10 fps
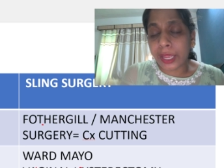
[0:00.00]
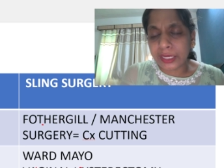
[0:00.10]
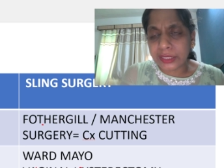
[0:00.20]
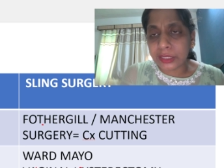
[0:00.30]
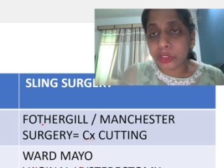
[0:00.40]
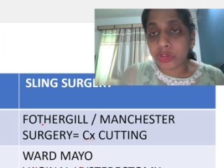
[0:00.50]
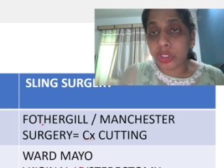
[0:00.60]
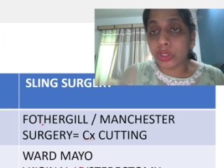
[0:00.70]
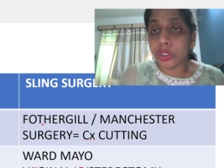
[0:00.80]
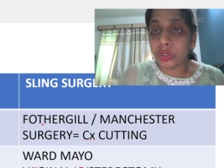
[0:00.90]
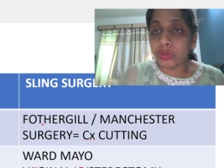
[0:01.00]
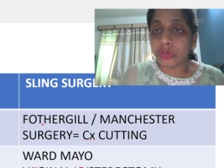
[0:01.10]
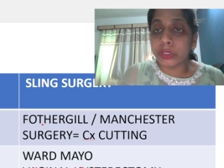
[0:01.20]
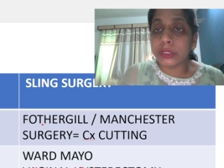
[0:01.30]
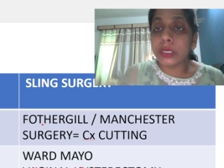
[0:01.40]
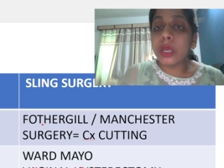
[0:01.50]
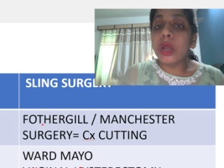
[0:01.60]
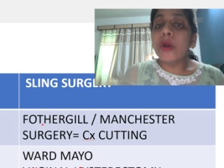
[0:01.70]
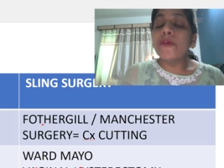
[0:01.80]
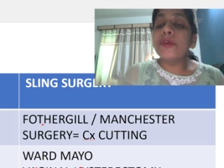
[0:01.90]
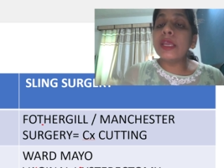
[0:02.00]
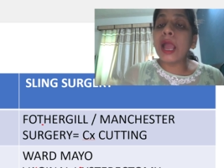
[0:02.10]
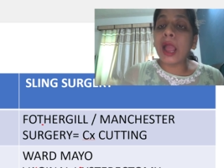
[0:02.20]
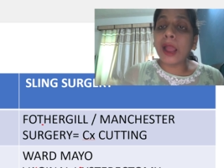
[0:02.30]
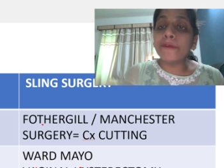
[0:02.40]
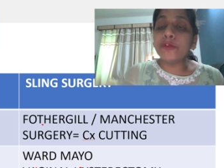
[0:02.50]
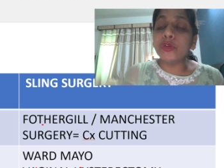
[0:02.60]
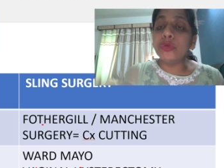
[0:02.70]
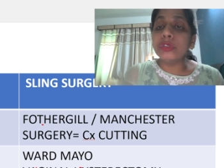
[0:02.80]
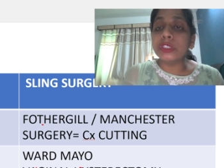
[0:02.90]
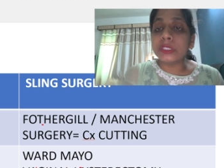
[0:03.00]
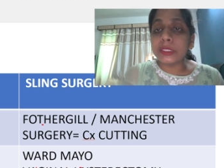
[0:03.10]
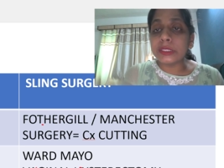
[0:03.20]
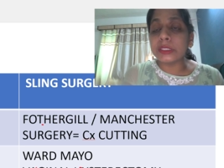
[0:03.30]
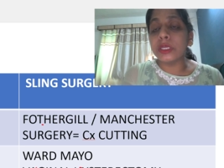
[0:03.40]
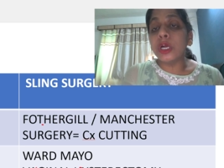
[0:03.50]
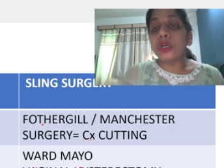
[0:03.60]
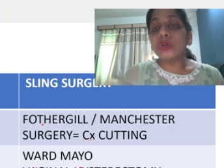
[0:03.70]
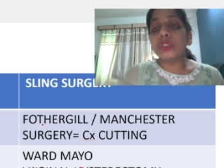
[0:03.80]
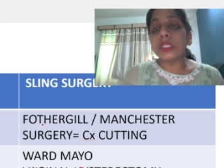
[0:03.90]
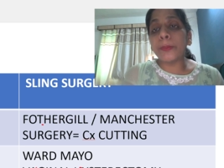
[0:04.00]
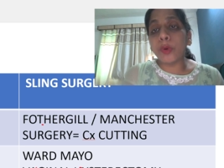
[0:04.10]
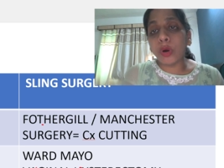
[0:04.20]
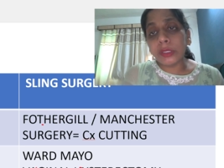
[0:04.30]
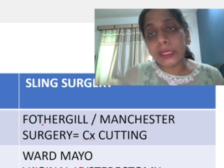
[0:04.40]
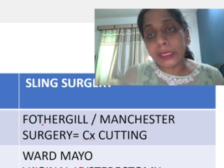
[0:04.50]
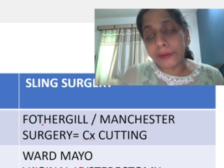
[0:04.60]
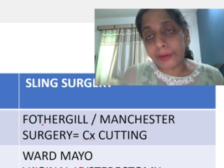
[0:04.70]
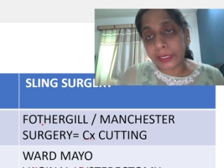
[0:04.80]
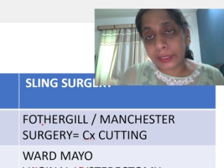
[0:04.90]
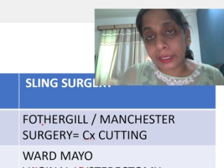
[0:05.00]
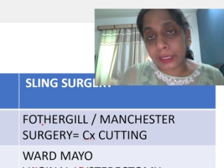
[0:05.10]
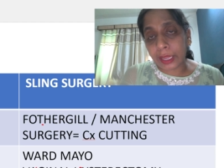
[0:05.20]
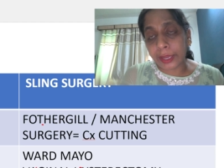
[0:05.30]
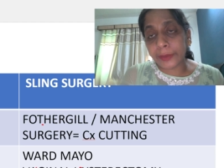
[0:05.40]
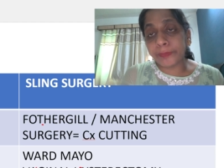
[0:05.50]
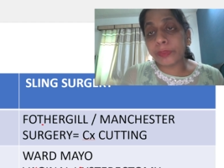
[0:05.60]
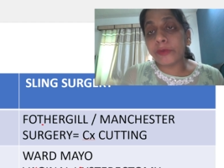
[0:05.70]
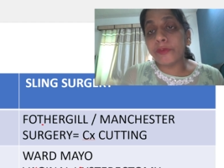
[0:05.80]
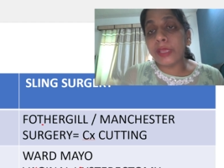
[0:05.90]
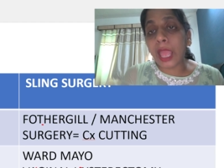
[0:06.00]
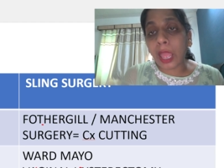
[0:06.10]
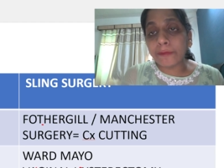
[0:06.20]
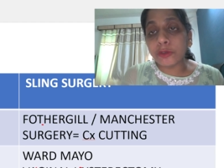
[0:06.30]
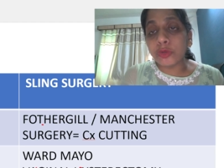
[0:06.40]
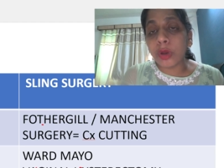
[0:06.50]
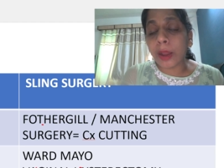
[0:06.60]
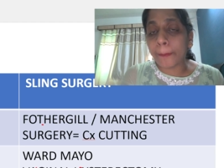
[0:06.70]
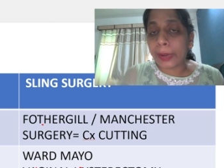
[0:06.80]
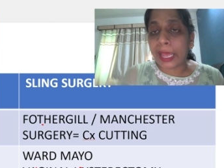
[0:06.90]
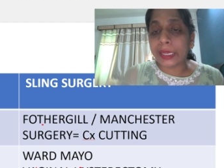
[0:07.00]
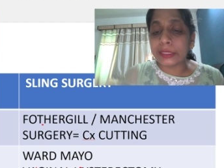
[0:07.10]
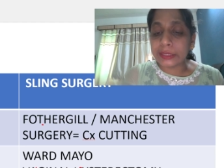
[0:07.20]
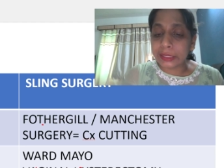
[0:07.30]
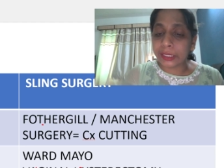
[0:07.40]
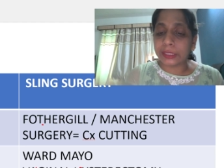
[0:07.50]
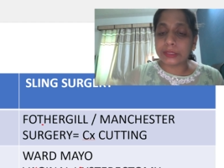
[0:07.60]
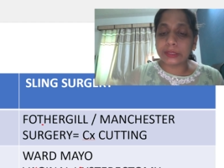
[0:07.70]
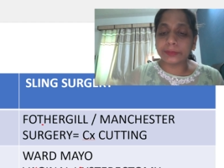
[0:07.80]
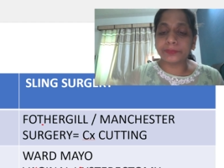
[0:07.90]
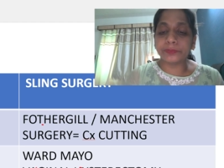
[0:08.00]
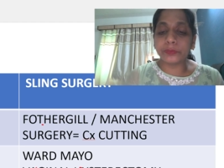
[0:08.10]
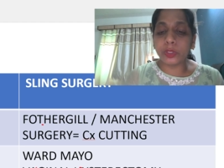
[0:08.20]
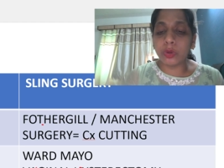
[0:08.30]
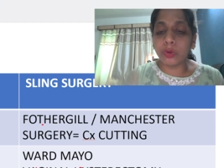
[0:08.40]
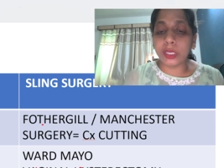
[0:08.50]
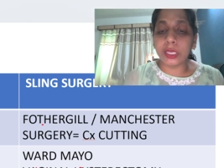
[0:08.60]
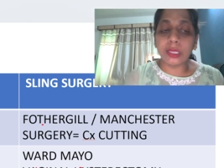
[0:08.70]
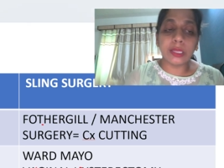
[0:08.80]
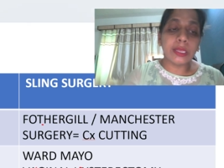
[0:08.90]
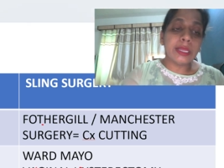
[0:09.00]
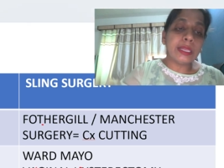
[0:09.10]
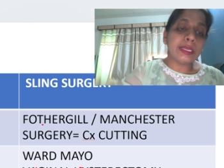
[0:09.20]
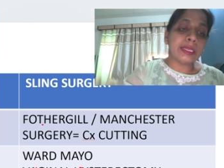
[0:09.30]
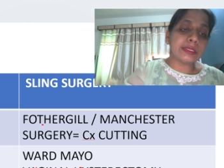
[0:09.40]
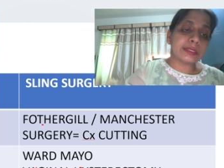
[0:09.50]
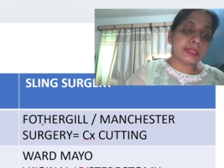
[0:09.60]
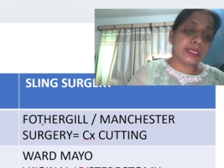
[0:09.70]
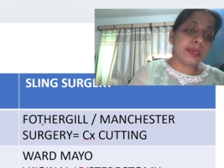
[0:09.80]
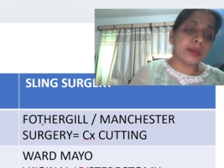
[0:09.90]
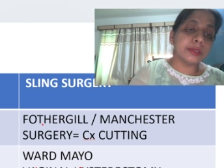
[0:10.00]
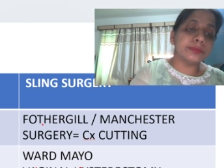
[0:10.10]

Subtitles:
any surgery on the uterus. We have to just, to support the levator ani, we have to apply slings. Okay, let's see here.